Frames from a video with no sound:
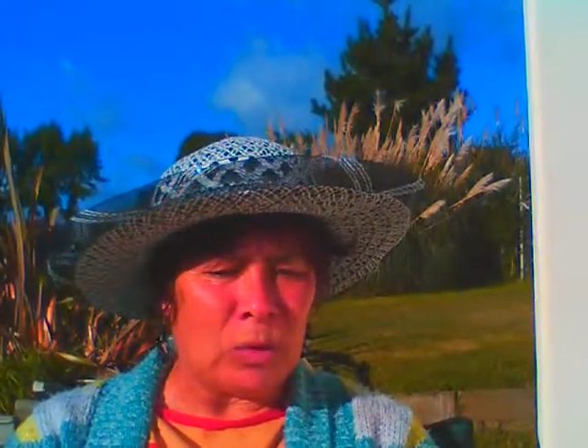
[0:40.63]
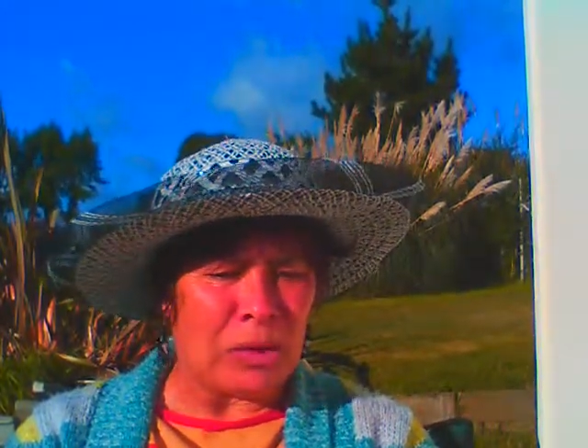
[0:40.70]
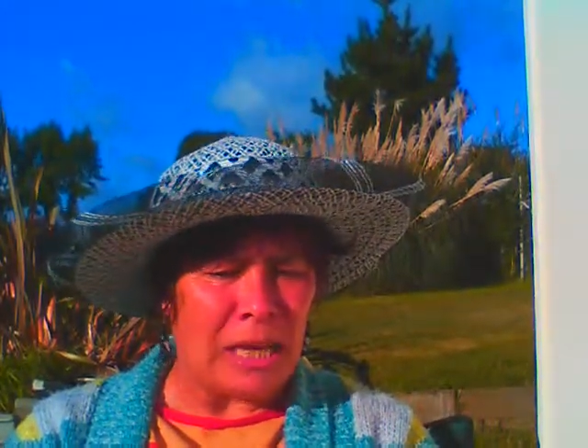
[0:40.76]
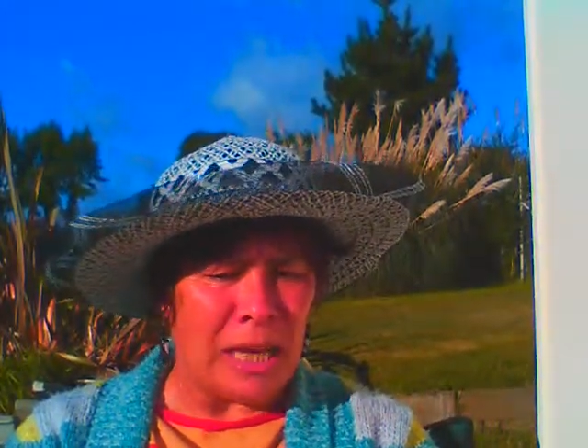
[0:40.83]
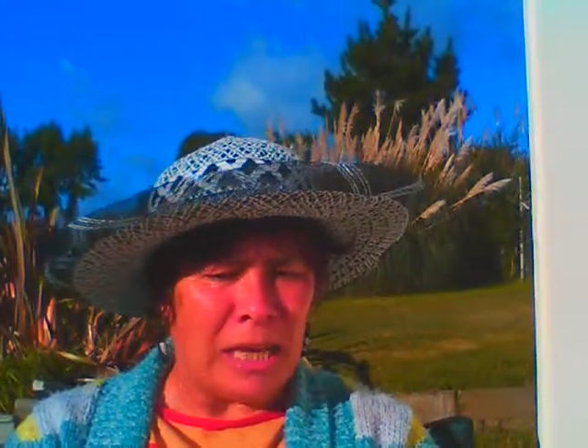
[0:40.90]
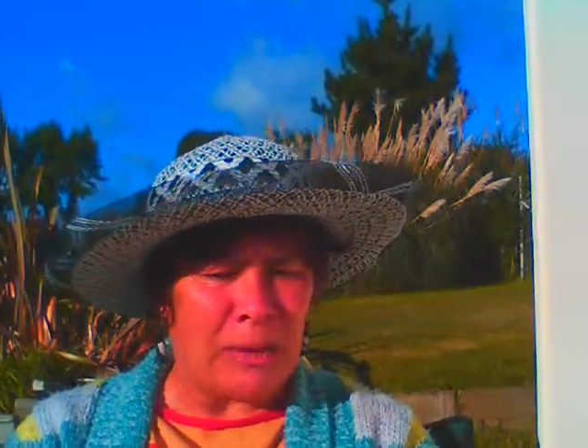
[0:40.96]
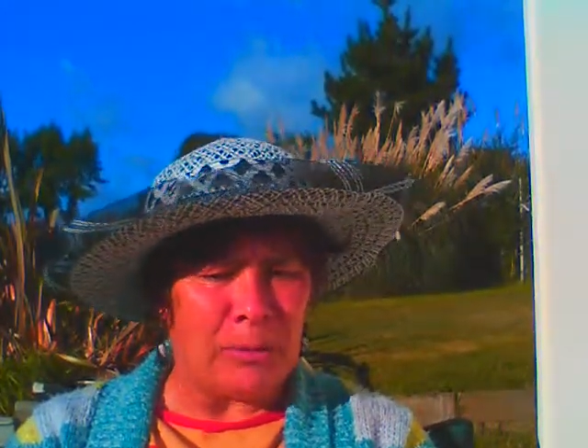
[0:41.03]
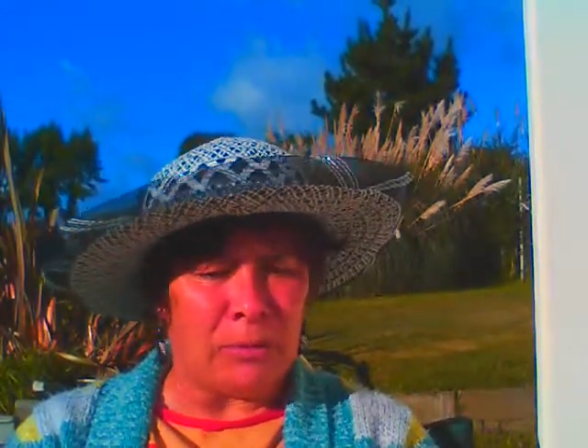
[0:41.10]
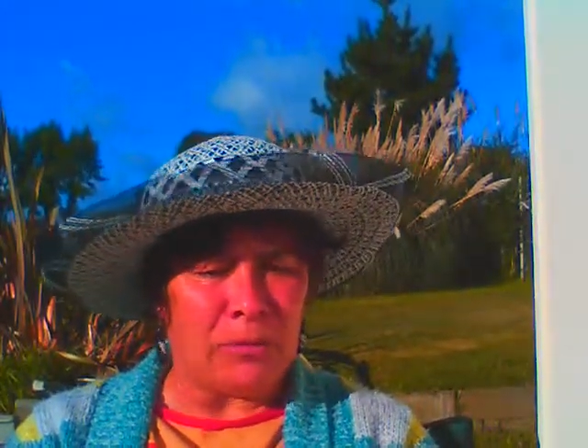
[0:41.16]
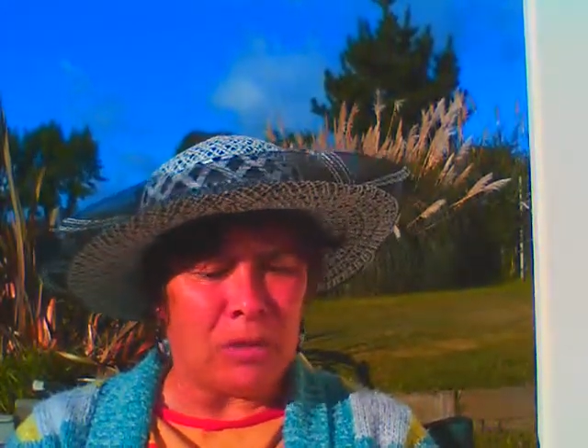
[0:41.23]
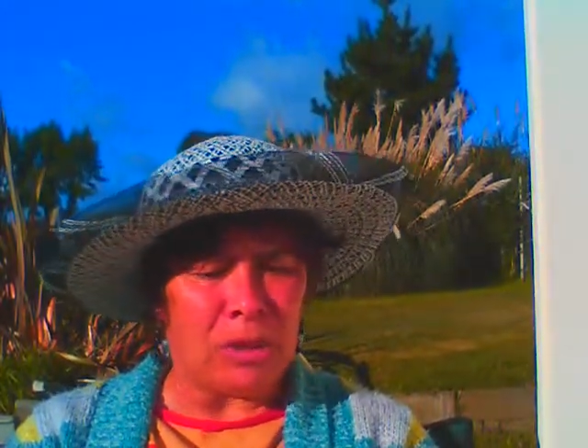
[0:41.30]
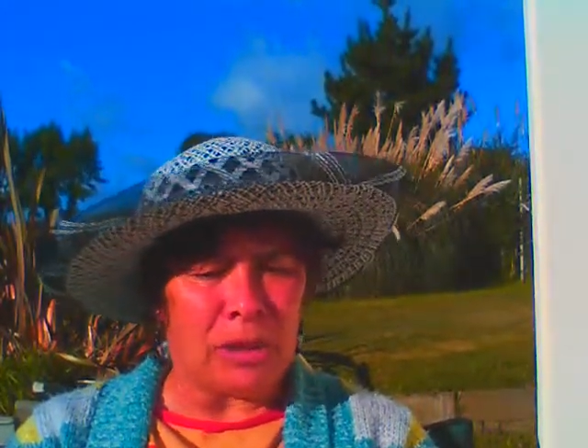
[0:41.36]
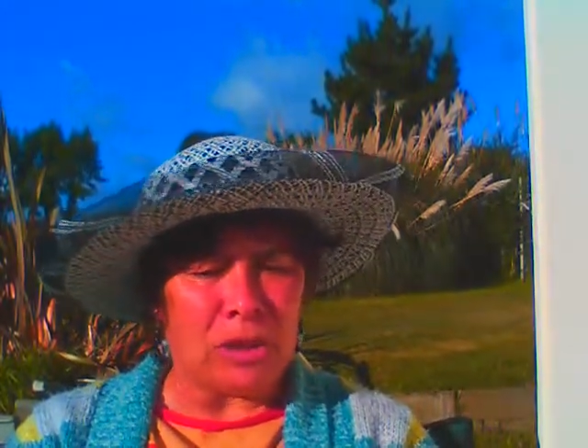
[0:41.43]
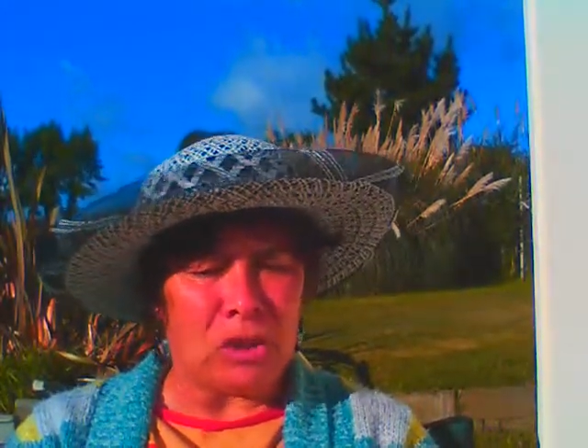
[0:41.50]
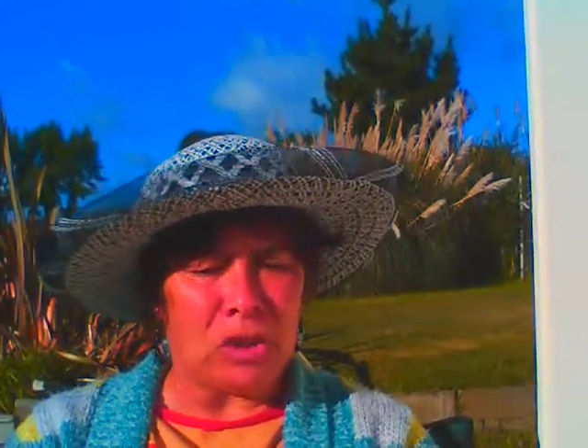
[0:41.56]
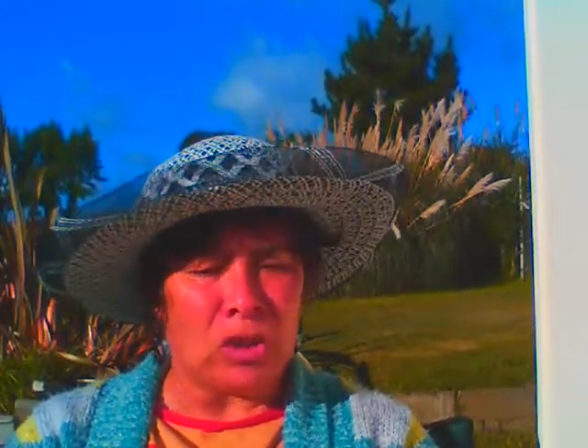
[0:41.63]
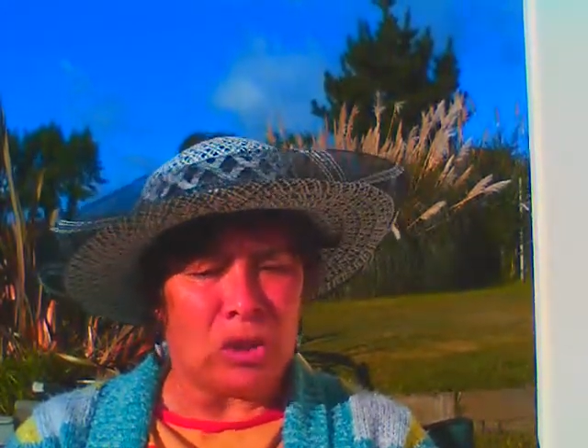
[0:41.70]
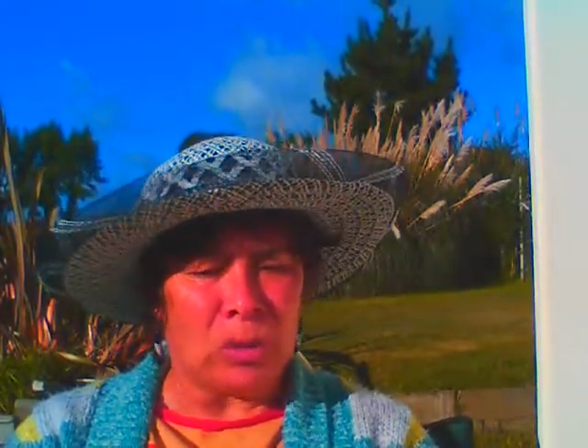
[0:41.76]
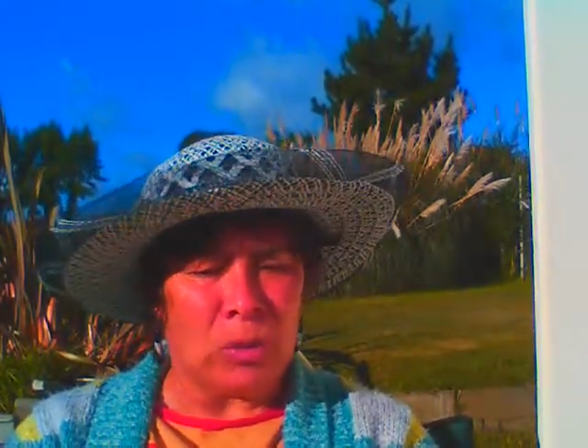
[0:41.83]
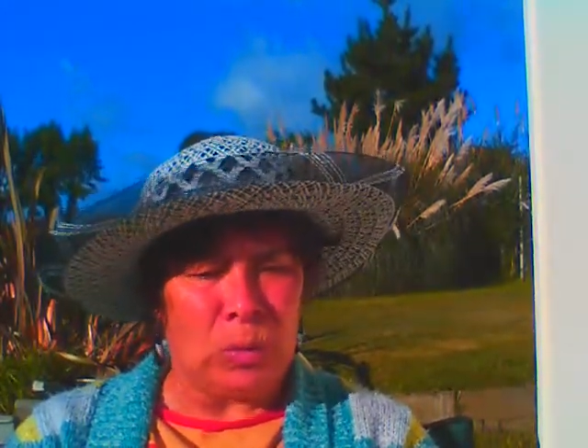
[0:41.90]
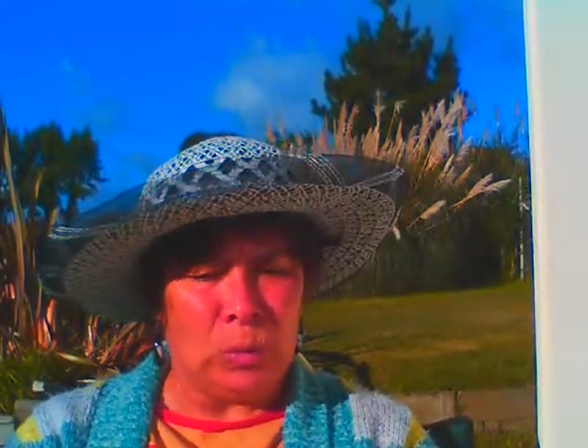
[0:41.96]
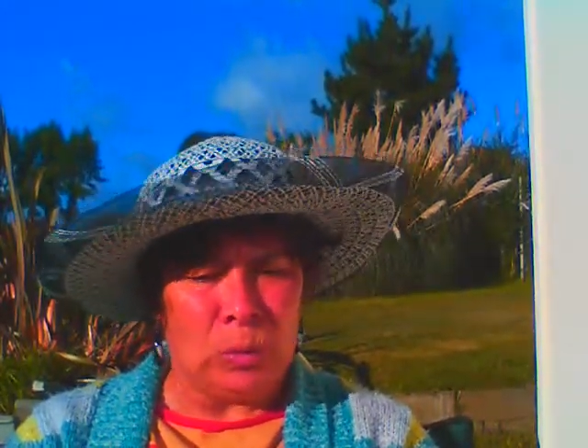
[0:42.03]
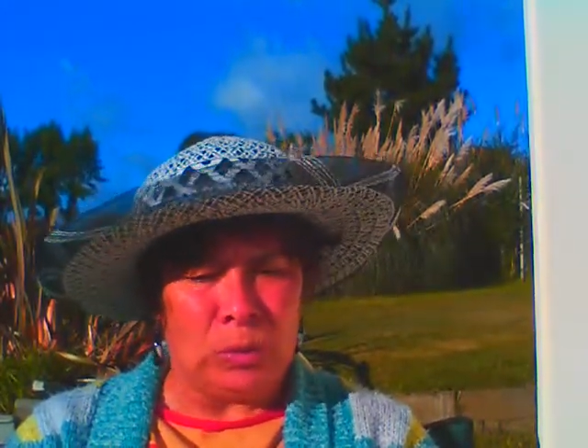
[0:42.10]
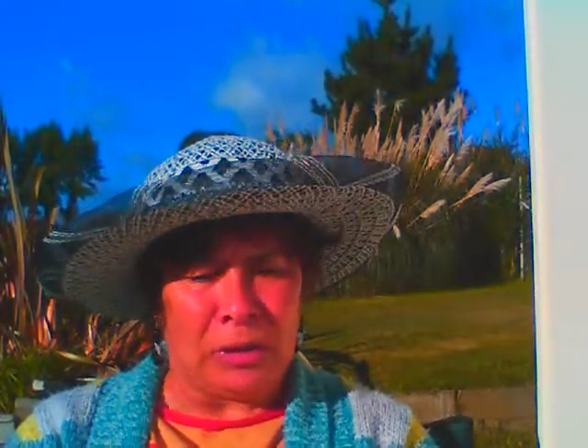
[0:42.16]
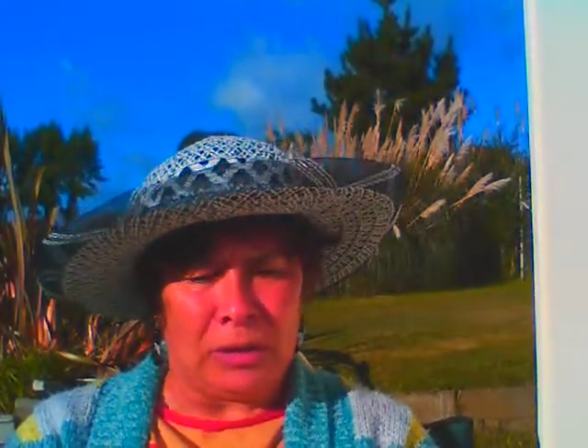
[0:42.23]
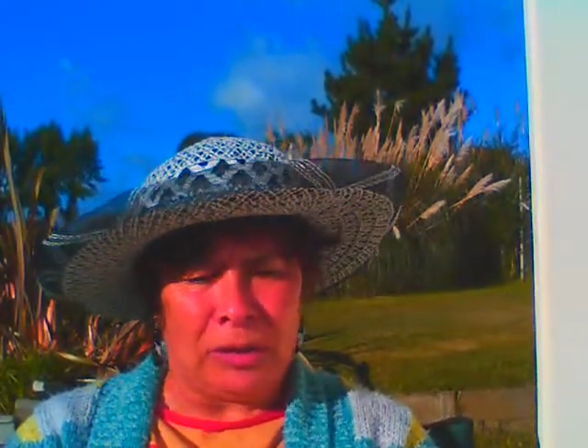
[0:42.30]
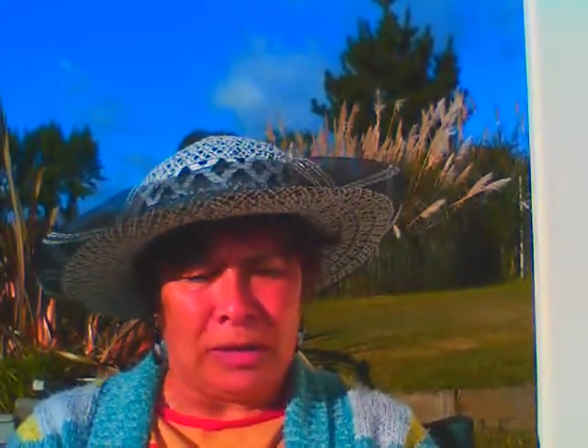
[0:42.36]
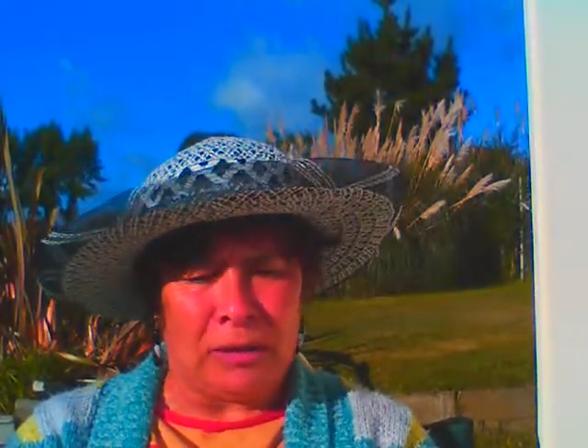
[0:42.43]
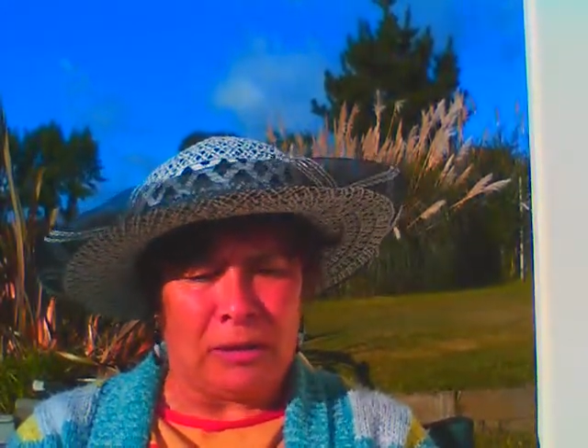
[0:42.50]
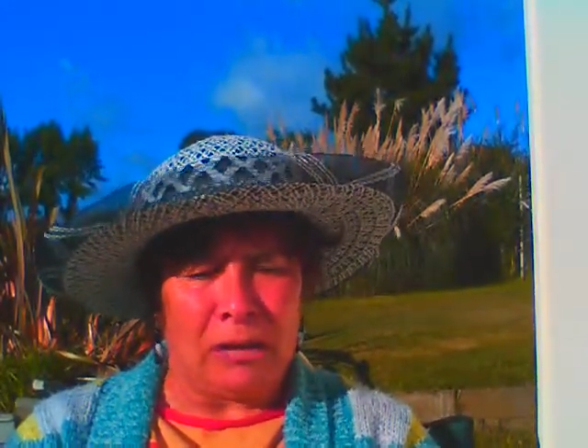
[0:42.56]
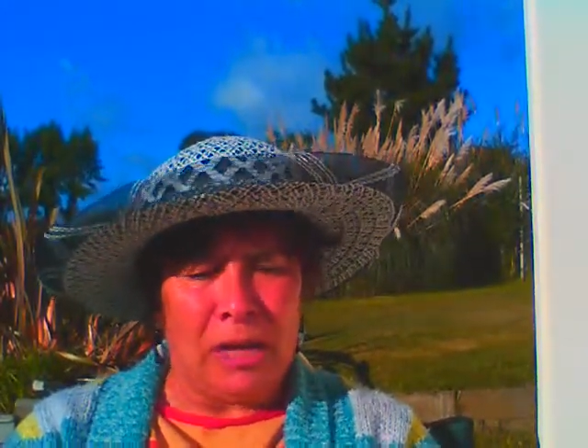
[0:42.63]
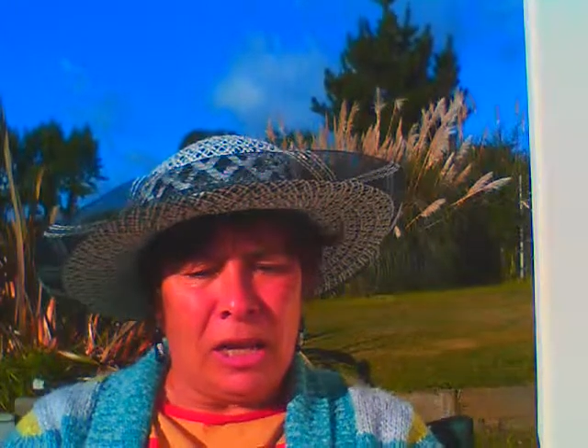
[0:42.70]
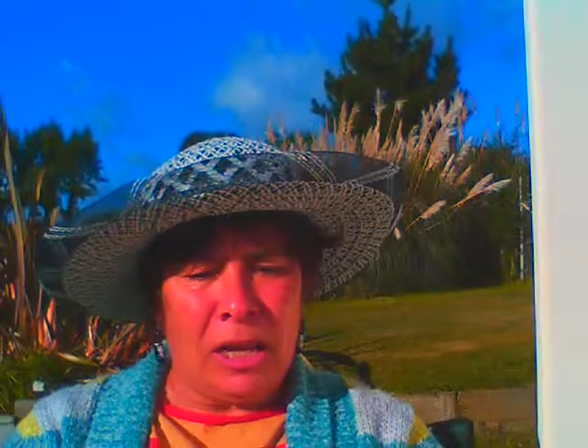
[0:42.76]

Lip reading: table for the kitchen corner there.